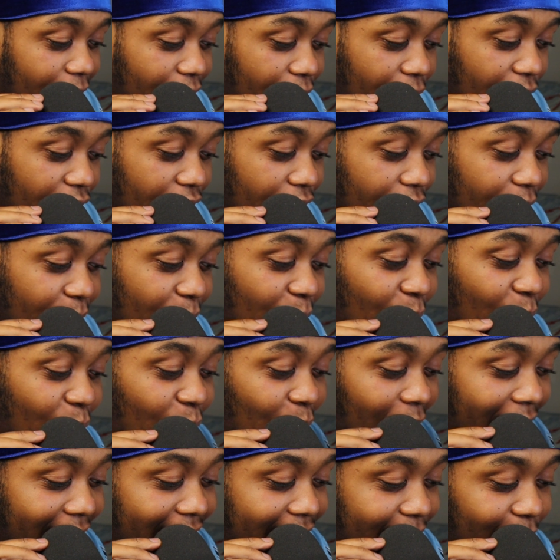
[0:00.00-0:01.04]
or
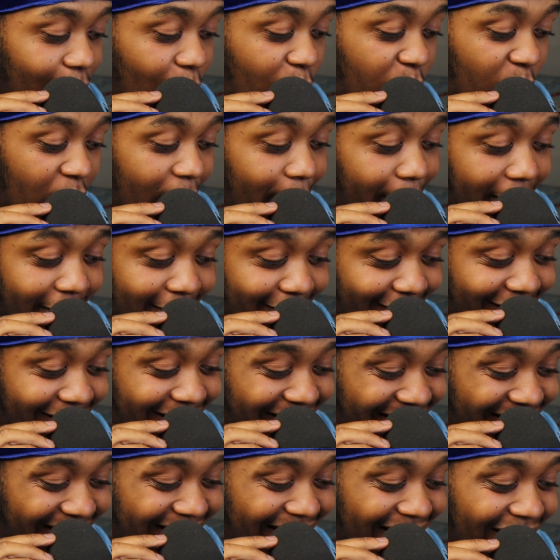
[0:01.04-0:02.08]
white
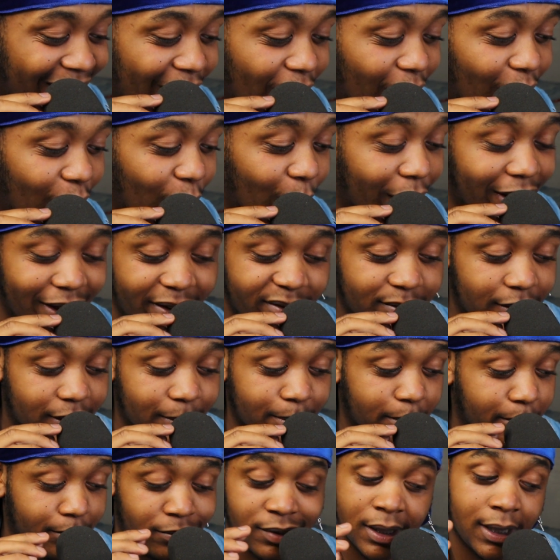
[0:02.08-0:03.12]
women, or
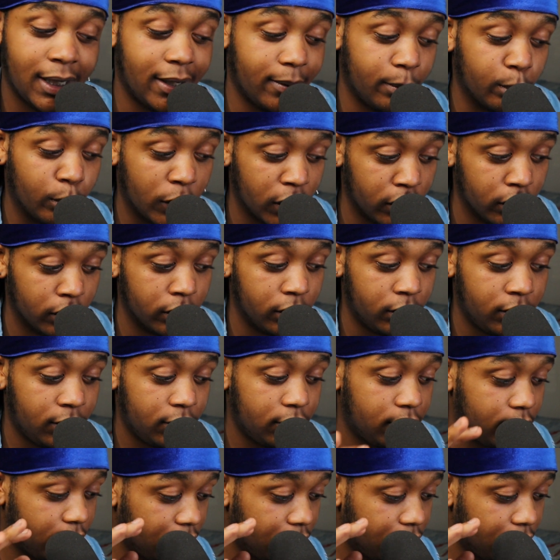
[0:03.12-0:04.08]
even black men